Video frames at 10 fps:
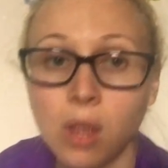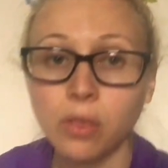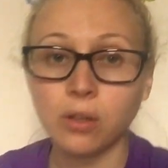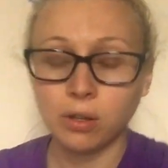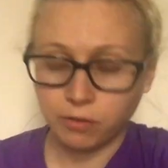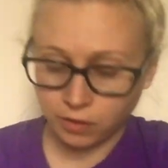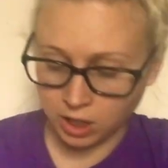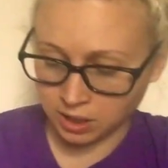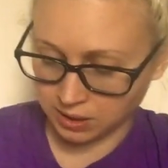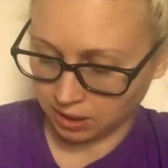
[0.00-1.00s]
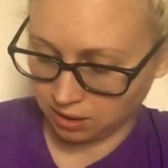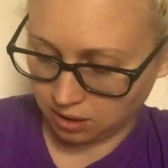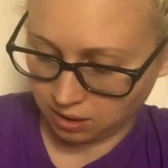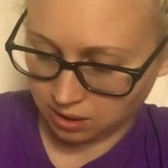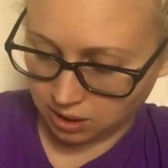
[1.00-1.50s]
the first
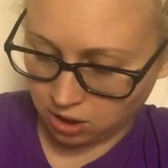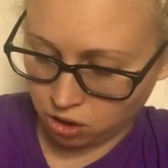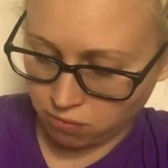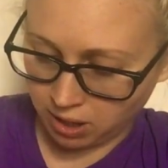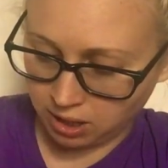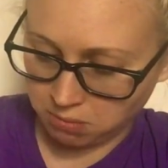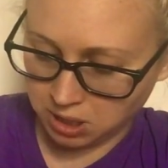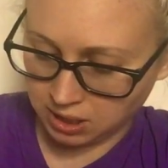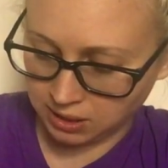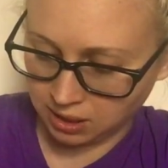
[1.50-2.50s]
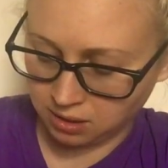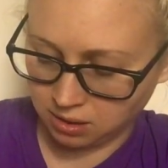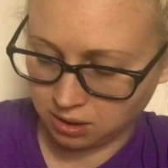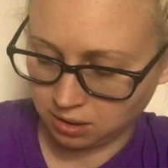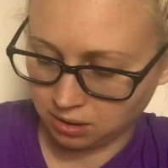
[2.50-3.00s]
sentence, can you write me a
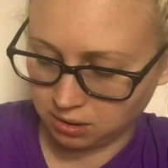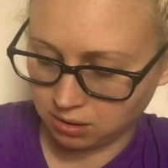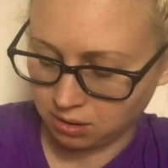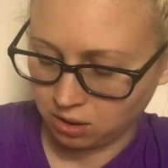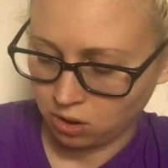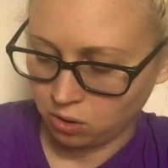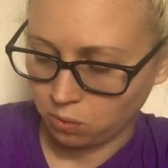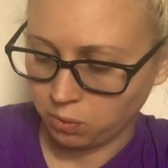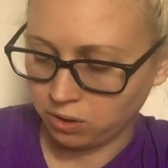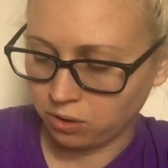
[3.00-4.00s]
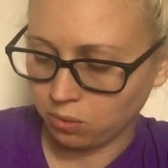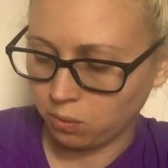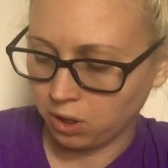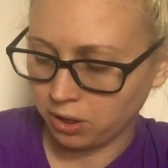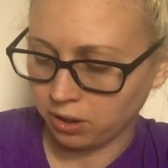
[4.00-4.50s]
sentence with the
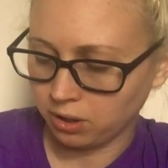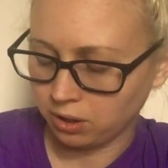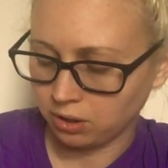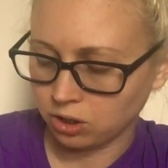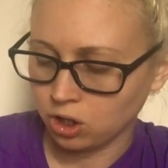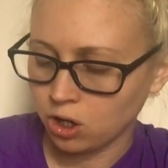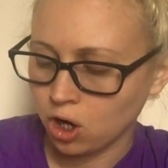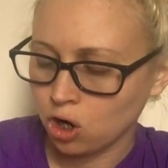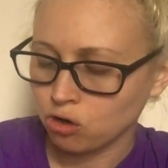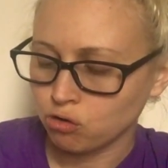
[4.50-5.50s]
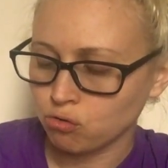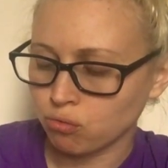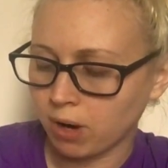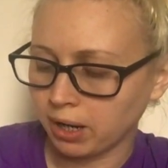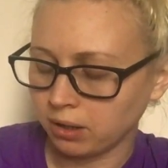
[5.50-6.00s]
word
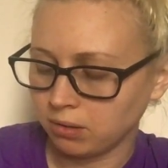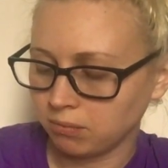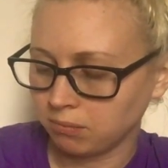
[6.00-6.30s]
dragon?